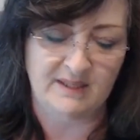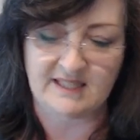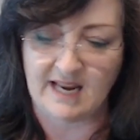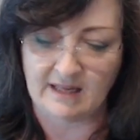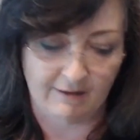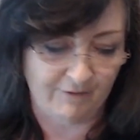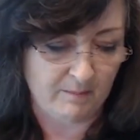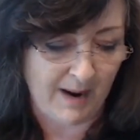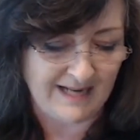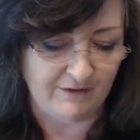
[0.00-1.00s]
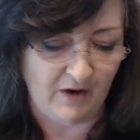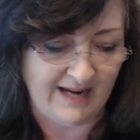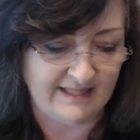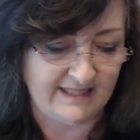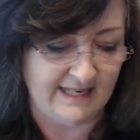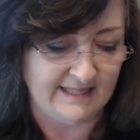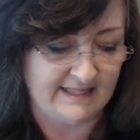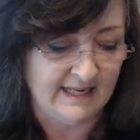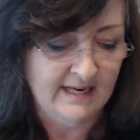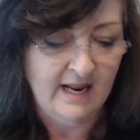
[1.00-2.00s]
I would say that for my
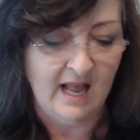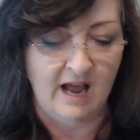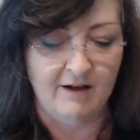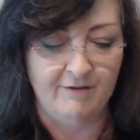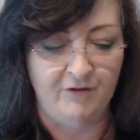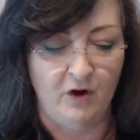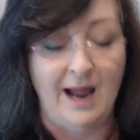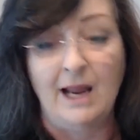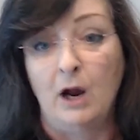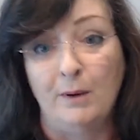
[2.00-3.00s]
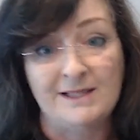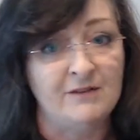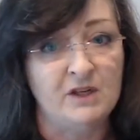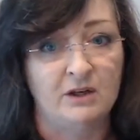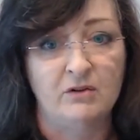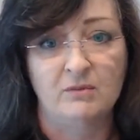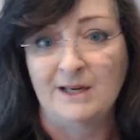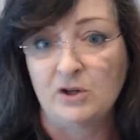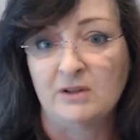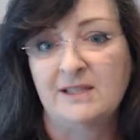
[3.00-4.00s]
devices, I always had to go through
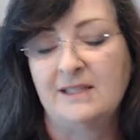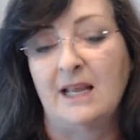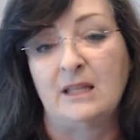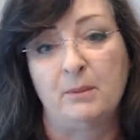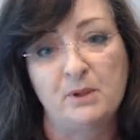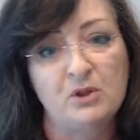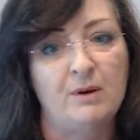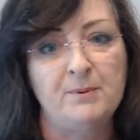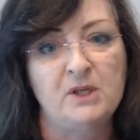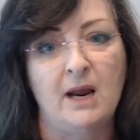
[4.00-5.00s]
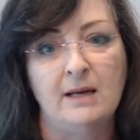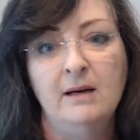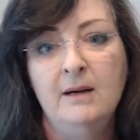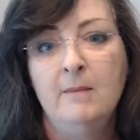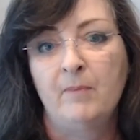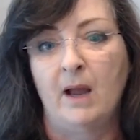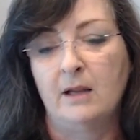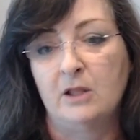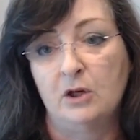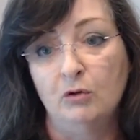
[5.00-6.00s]
my doctor to get the prescription.
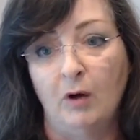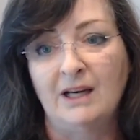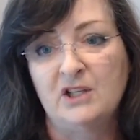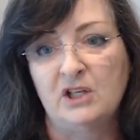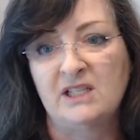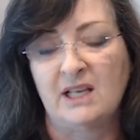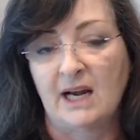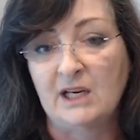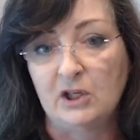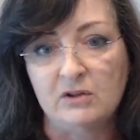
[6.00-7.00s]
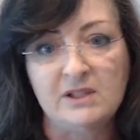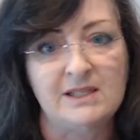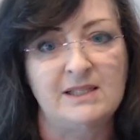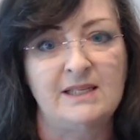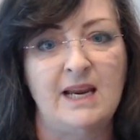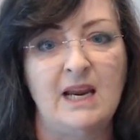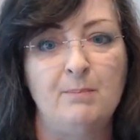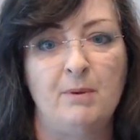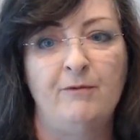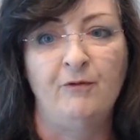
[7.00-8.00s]
The neurologist that I used to
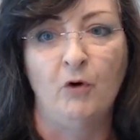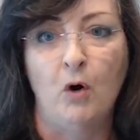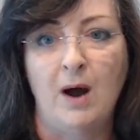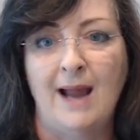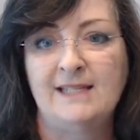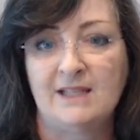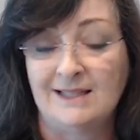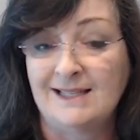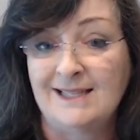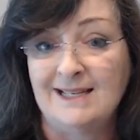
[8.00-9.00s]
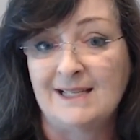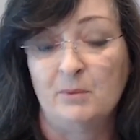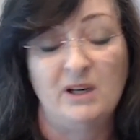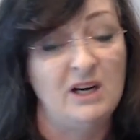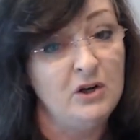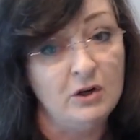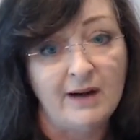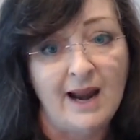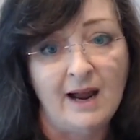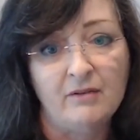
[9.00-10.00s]
see before I started seeing someone at
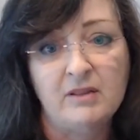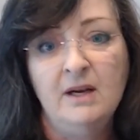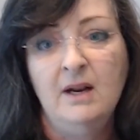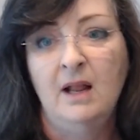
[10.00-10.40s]
NeuroHealth